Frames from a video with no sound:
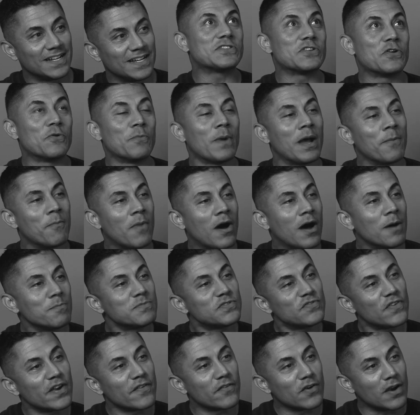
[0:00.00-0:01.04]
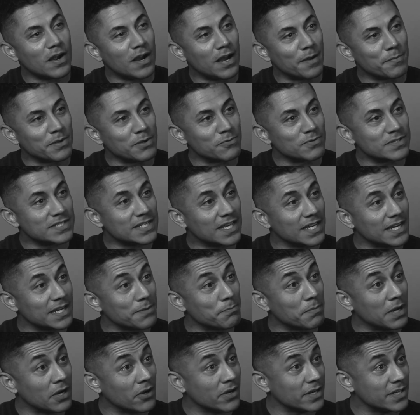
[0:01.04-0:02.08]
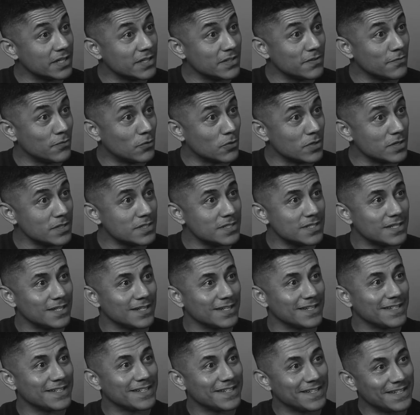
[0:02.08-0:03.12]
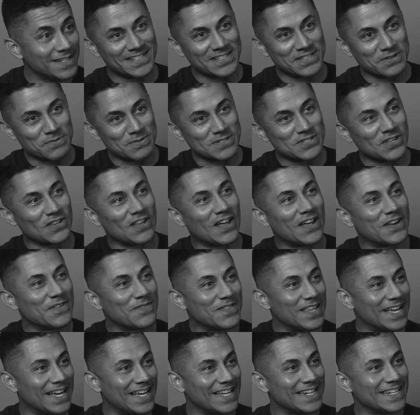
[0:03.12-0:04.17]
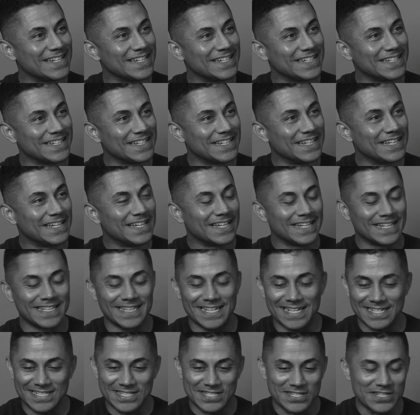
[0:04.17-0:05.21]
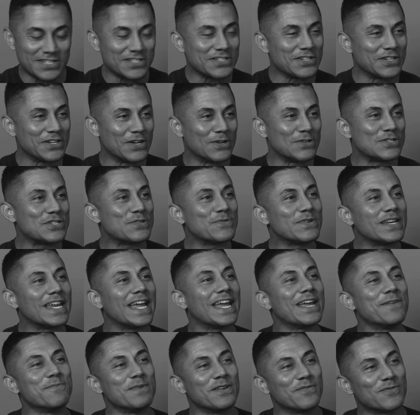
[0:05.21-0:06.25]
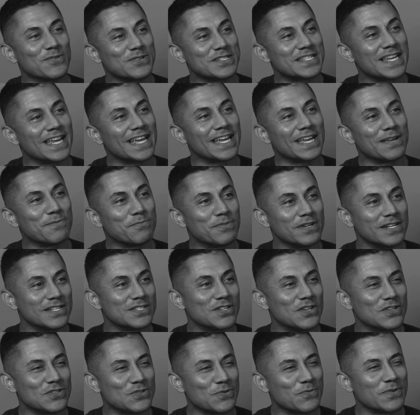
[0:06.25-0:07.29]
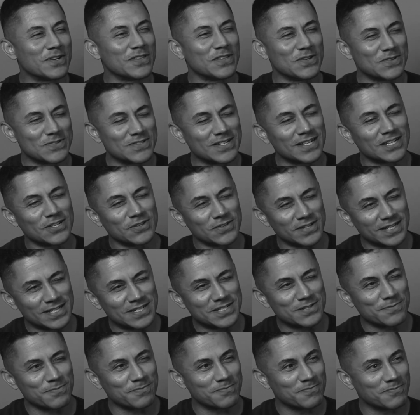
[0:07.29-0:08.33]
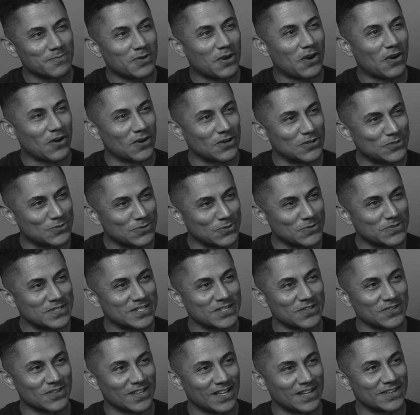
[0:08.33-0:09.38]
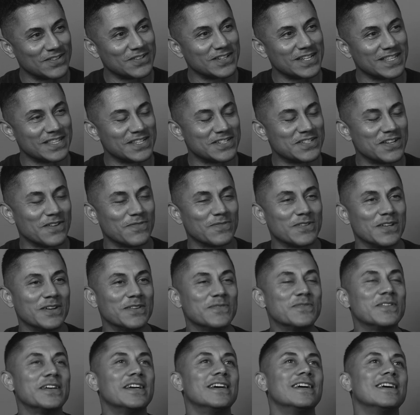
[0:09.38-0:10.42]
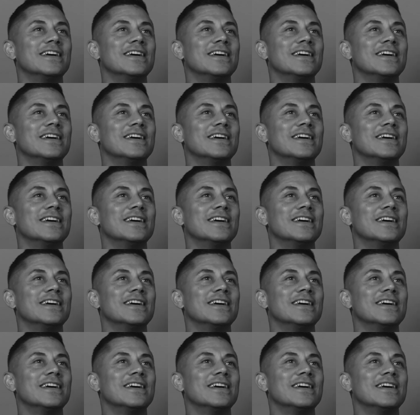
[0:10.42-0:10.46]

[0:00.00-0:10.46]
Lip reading: So my mom's favorite hobby was getting married and divorced. There was a lot of that. And that's, you know, she would hate me for saying it, but it's also one of those, like, you need some hard truths in your life. You need the tough love.